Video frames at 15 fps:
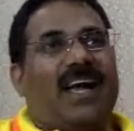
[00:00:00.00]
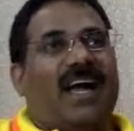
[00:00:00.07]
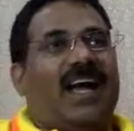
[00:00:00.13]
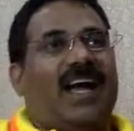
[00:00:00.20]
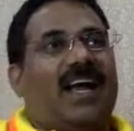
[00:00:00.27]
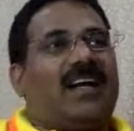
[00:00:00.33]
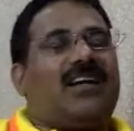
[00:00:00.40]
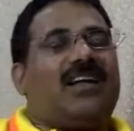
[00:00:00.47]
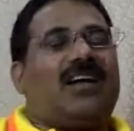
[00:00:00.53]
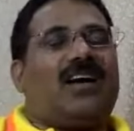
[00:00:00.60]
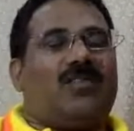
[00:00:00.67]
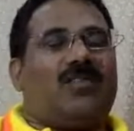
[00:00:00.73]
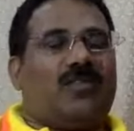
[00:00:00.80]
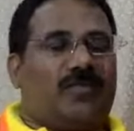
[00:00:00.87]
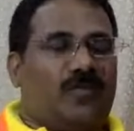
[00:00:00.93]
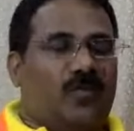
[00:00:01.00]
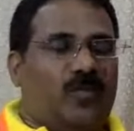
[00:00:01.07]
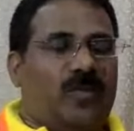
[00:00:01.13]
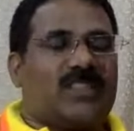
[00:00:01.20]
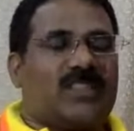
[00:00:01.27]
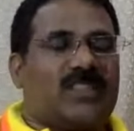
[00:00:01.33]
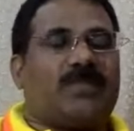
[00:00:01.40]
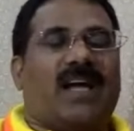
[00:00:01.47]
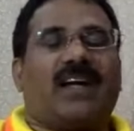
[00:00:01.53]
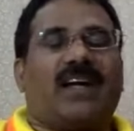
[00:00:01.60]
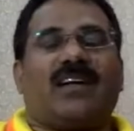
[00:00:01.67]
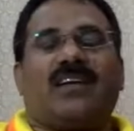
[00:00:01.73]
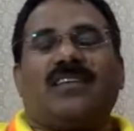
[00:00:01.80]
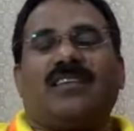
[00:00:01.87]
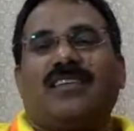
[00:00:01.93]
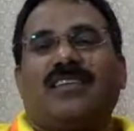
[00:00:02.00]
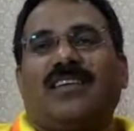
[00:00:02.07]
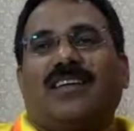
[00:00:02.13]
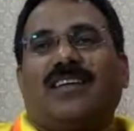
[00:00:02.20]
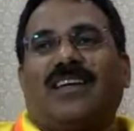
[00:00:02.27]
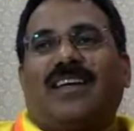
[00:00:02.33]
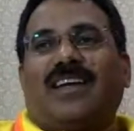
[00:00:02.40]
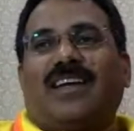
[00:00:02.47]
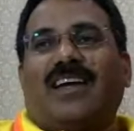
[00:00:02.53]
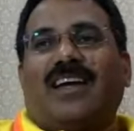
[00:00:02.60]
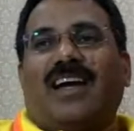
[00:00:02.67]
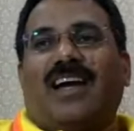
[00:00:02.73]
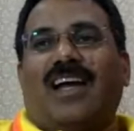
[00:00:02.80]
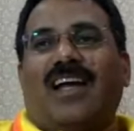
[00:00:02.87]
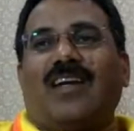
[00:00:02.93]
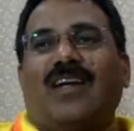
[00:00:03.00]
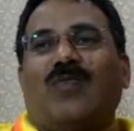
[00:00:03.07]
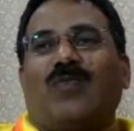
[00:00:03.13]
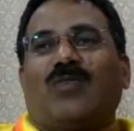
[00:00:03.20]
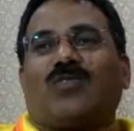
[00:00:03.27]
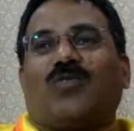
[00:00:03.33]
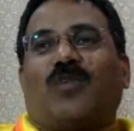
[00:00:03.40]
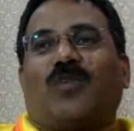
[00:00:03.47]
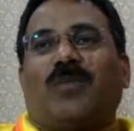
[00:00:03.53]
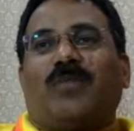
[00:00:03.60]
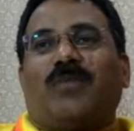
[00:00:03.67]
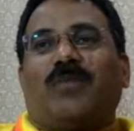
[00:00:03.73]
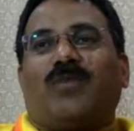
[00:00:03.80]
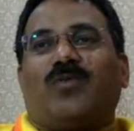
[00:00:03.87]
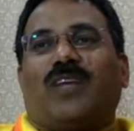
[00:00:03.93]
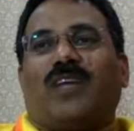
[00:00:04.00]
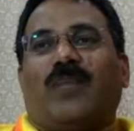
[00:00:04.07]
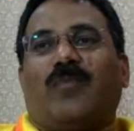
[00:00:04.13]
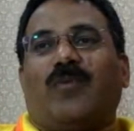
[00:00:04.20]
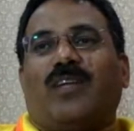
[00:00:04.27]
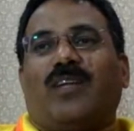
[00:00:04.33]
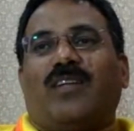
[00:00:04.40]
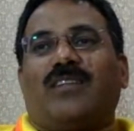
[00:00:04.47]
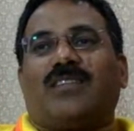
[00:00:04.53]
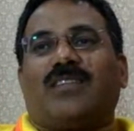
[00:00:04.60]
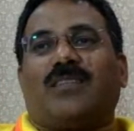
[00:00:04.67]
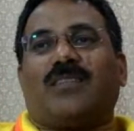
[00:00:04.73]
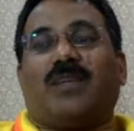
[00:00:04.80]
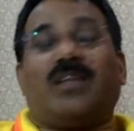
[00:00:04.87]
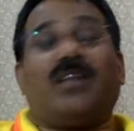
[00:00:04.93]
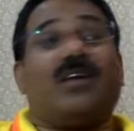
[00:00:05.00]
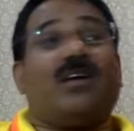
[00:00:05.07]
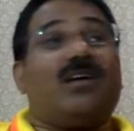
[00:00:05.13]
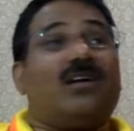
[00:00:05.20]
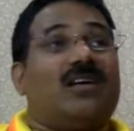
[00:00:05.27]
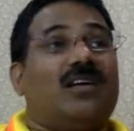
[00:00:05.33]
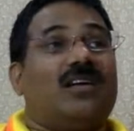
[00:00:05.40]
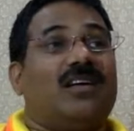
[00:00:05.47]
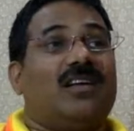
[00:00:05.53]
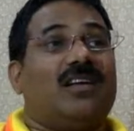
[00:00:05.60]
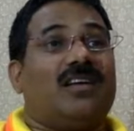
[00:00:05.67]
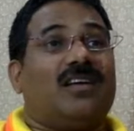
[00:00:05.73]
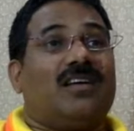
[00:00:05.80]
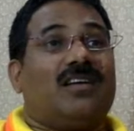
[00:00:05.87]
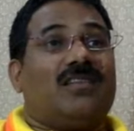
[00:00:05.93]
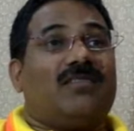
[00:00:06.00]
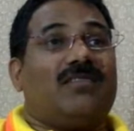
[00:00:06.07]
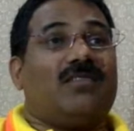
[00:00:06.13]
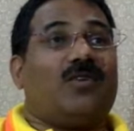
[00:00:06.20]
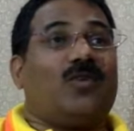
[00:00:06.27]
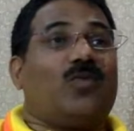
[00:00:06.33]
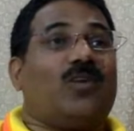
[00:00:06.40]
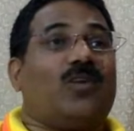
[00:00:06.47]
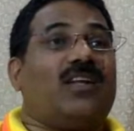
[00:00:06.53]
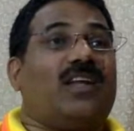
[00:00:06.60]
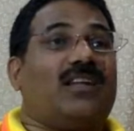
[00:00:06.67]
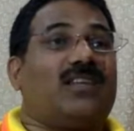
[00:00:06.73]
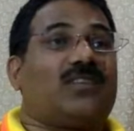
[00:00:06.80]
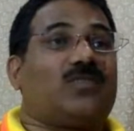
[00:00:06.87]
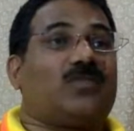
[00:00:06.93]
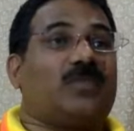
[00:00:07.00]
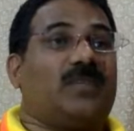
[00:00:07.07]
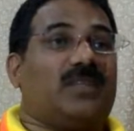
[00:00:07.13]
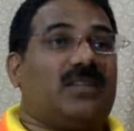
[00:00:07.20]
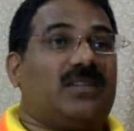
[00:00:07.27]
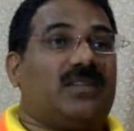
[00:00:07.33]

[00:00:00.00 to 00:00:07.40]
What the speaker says: And a few months back, Alred was dropping me to the airport and he said, brother, we got 20 lakhs to pay.